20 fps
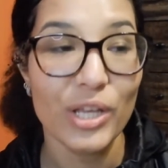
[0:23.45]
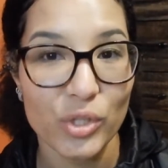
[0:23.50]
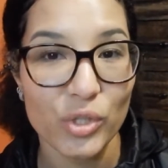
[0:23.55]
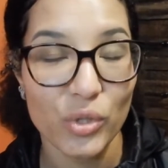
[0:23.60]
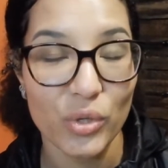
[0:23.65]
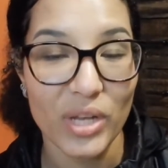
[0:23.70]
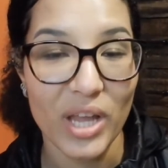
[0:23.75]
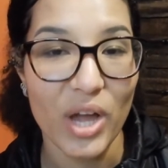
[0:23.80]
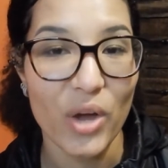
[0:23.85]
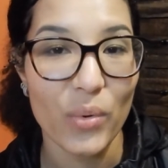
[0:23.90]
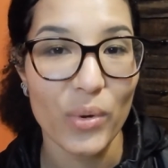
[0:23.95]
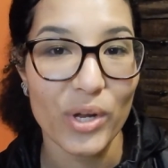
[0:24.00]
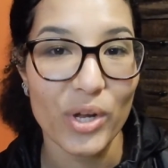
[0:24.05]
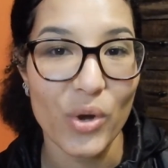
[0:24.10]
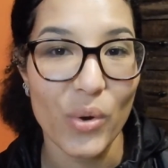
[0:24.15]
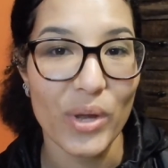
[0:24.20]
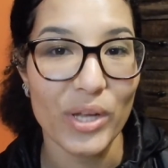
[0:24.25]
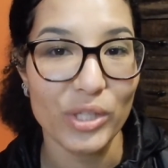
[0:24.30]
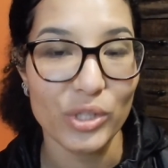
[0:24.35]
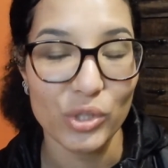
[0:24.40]
So now we're
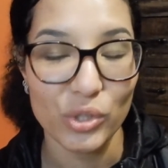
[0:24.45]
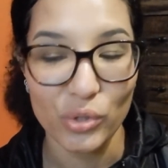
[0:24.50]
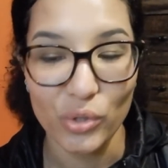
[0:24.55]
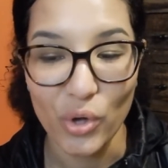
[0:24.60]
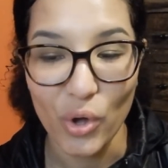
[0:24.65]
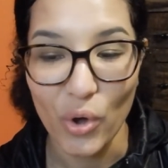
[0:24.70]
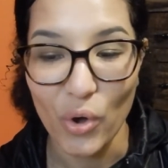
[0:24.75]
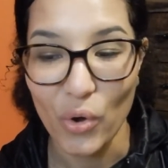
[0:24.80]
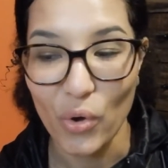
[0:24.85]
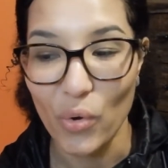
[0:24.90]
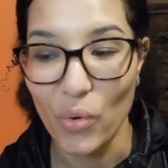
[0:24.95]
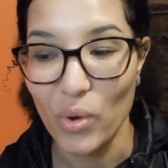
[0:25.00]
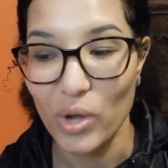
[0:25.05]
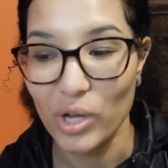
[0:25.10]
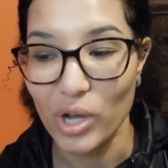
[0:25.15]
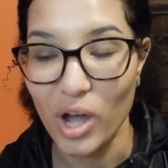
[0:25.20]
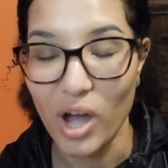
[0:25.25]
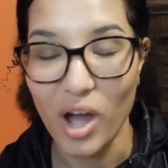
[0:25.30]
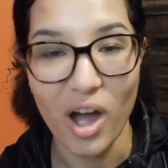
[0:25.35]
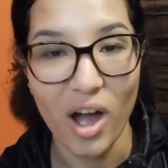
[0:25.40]
going to go
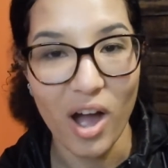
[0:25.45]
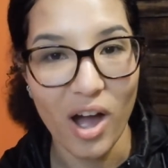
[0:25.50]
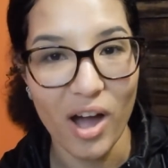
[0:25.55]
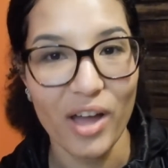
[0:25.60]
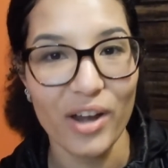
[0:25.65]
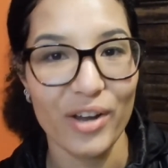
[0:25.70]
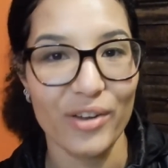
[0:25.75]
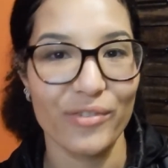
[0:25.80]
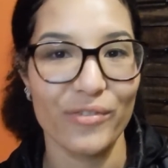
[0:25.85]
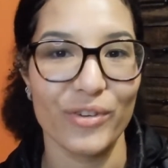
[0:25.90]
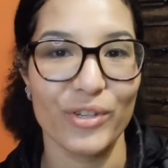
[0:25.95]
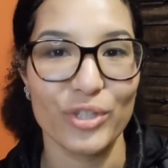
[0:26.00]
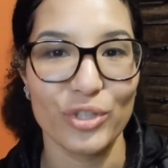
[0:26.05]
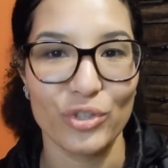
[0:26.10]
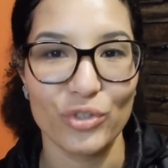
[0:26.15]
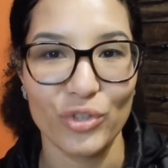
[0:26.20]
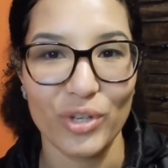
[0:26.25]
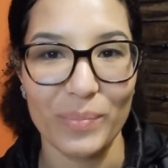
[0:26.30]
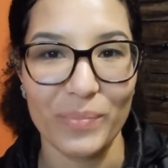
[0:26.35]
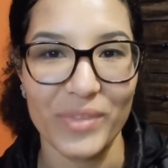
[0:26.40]
on our
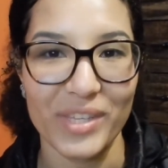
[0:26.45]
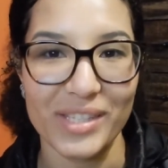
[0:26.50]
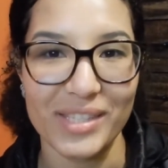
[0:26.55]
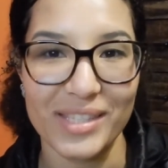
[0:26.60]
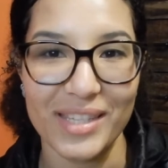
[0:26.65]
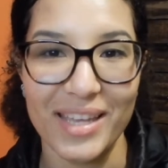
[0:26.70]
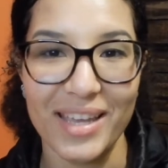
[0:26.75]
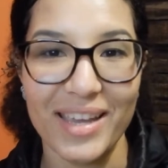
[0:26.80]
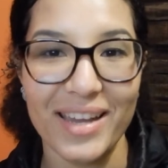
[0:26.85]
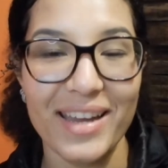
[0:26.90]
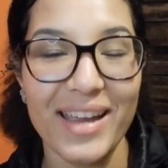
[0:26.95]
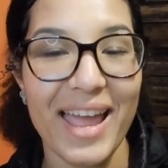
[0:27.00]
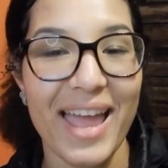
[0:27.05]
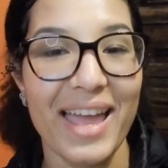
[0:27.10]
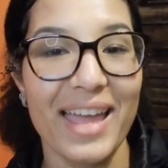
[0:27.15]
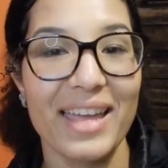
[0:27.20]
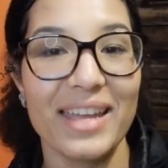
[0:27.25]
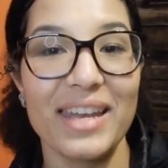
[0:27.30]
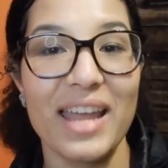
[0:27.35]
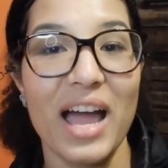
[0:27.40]
first trip this year,
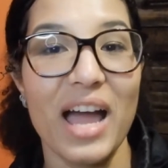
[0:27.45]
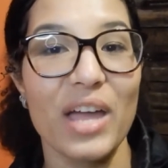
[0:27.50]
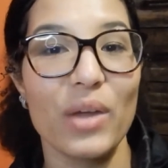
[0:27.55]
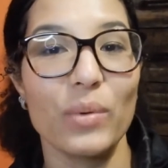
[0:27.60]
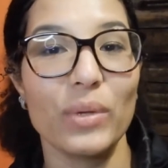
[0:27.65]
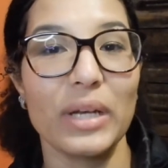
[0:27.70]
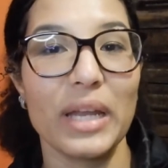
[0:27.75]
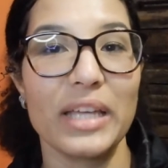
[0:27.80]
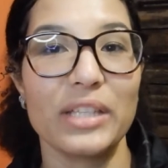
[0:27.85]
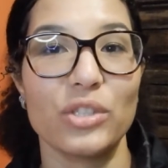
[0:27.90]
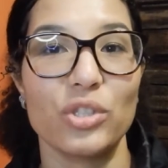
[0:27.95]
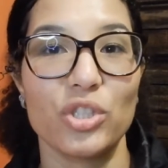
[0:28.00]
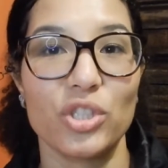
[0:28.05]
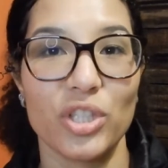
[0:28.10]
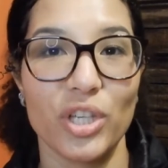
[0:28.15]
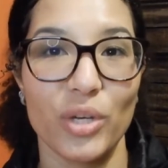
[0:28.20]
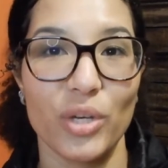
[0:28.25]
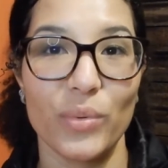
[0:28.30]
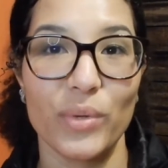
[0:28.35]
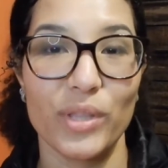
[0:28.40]
and I would like to
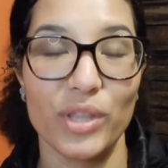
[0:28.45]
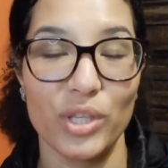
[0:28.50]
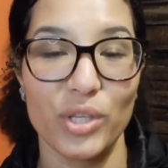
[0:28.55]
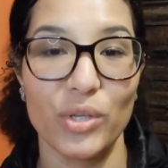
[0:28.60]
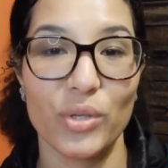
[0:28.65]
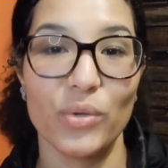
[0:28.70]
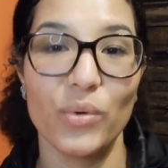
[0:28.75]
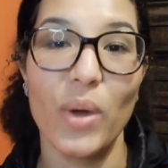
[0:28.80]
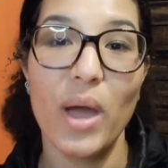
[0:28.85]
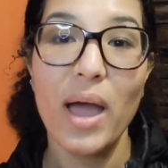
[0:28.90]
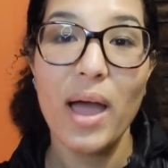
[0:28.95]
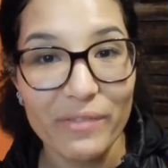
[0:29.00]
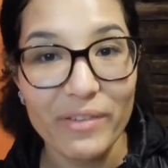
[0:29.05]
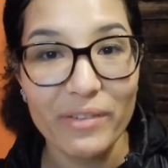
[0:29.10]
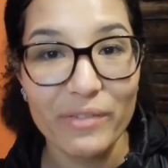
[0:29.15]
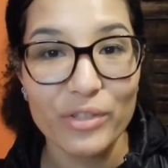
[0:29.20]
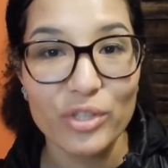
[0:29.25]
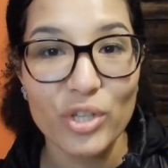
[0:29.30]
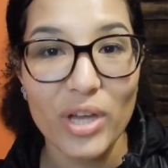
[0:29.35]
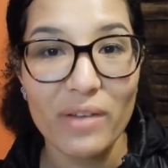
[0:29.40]
share with you my
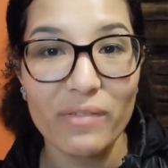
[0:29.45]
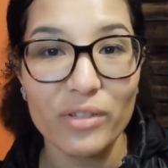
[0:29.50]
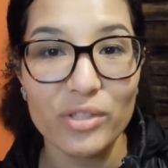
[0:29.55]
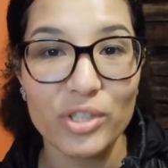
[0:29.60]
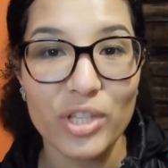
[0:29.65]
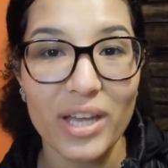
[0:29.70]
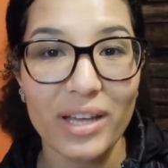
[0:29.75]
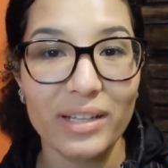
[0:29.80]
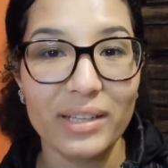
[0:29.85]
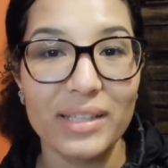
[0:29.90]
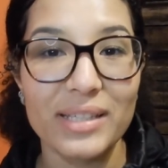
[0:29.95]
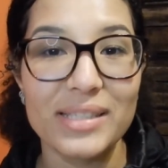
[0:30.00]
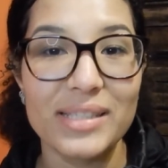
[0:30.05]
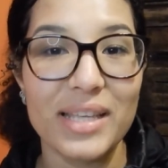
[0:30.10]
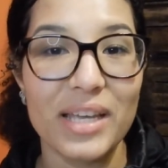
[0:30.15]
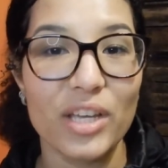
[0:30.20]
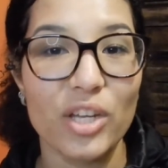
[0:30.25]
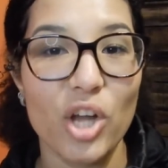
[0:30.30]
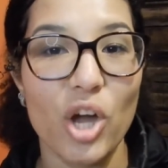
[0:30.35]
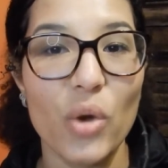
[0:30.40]
favorite travel checklist
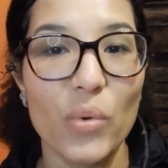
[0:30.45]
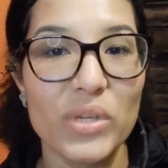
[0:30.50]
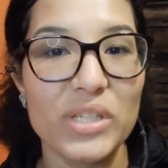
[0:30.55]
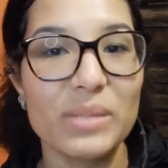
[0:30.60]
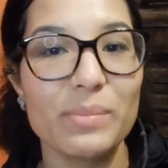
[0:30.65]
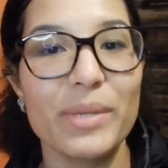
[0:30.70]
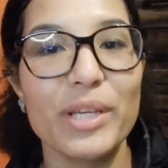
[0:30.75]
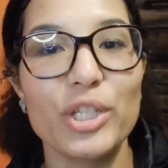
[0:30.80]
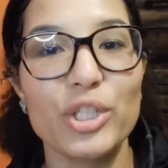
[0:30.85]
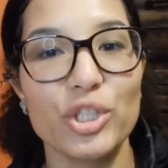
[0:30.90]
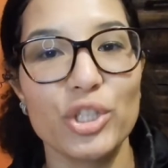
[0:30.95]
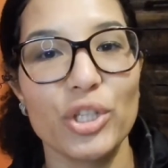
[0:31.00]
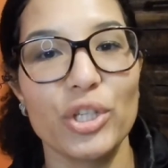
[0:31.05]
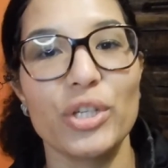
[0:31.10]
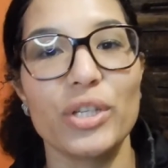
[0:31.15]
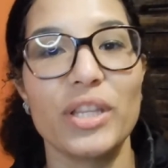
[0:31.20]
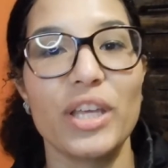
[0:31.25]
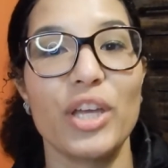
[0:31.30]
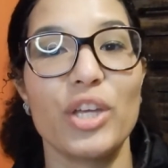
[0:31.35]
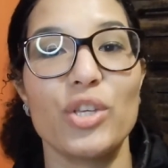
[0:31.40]
that can always make
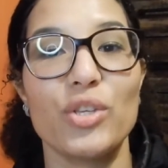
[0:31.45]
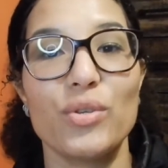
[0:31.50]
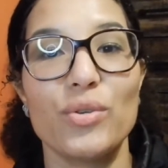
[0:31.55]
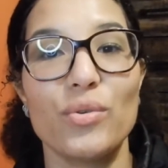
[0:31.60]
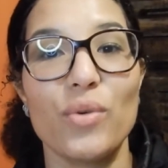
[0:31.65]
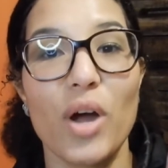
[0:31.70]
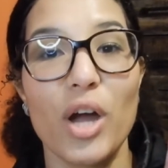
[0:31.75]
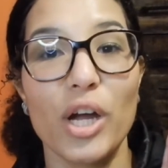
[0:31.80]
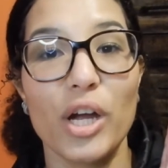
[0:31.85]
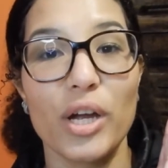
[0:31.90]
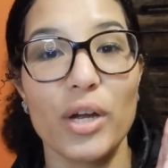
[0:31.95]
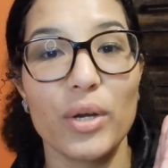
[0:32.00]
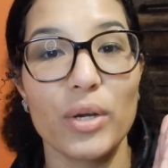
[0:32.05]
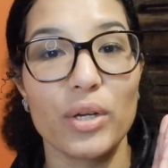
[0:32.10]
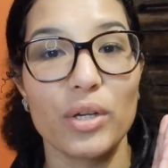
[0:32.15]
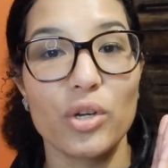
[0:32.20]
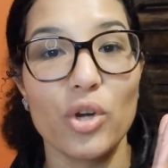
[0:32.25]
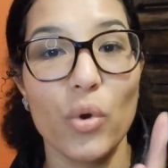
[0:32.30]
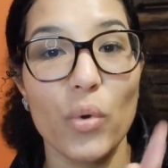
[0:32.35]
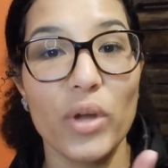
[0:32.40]
sure that you
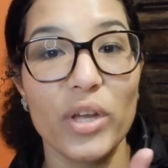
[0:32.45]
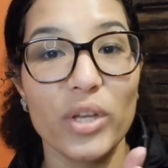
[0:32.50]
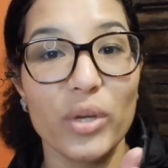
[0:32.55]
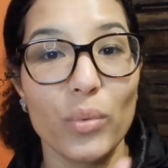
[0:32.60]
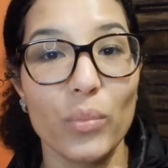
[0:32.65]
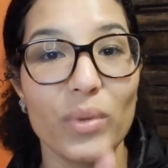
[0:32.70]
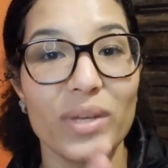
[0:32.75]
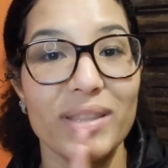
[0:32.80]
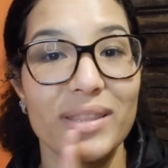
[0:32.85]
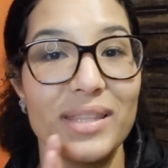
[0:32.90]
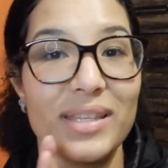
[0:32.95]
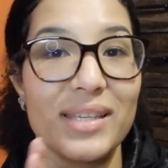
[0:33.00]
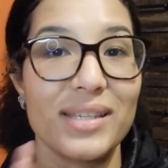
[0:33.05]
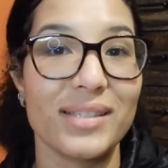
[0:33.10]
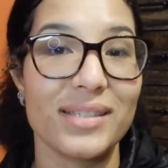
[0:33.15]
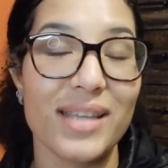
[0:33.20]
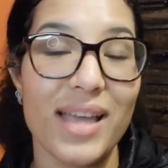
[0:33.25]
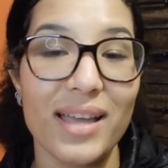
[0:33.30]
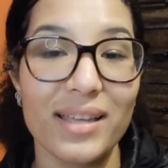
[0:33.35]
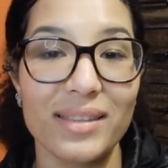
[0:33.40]
are going with the
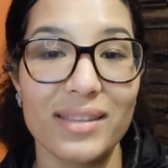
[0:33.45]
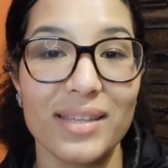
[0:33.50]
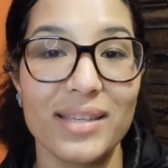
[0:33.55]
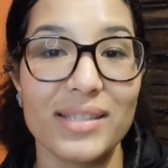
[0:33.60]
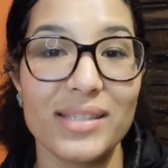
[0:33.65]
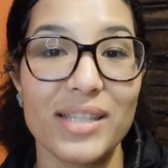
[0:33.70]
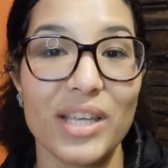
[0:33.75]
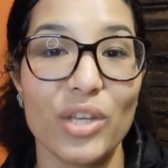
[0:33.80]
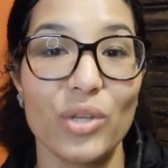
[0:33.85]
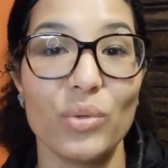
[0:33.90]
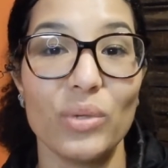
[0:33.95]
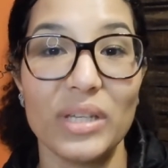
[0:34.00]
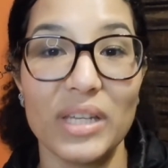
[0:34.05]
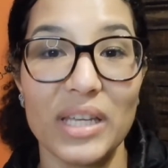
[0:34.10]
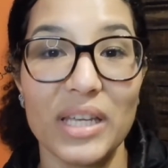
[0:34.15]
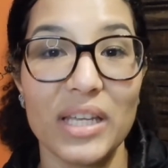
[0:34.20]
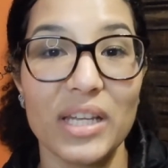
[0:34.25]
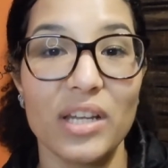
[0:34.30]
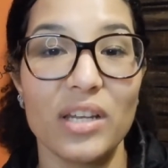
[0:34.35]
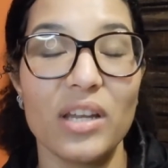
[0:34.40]
exact things that you
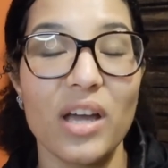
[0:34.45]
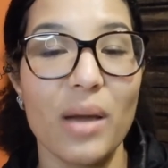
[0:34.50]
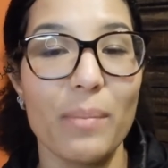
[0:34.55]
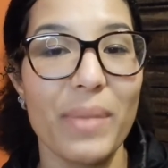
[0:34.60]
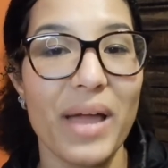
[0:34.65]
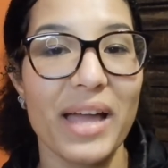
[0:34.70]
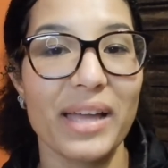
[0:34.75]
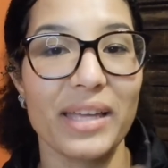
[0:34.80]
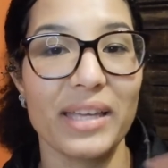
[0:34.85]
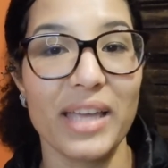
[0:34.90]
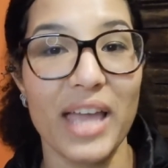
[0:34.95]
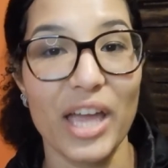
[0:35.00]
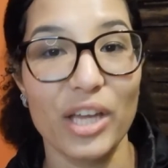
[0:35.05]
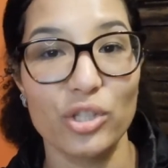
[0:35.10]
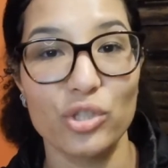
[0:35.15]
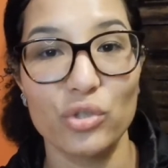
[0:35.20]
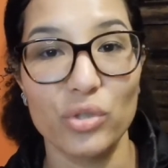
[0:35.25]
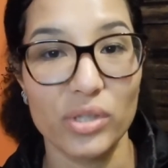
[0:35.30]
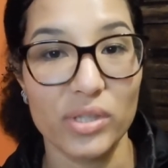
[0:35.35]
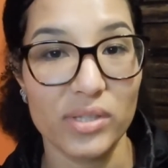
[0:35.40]
need and not packing
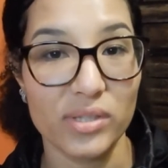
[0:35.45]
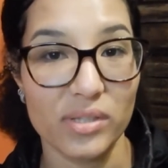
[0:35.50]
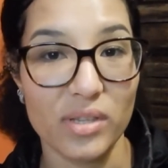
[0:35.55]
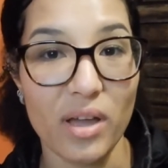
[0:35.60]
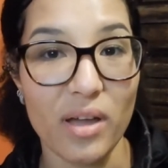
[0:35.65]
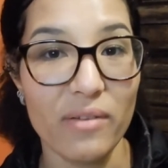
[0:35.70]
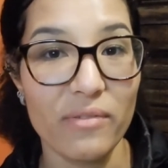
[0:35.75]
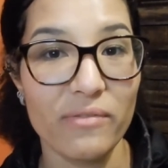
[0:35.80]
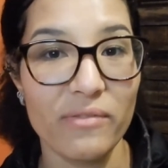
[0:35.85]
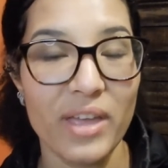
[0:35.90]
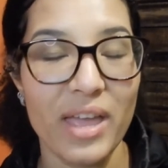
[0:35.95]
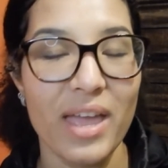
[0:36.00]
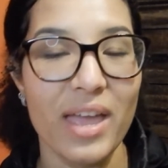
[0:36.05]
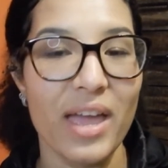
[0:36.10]
extra stuff,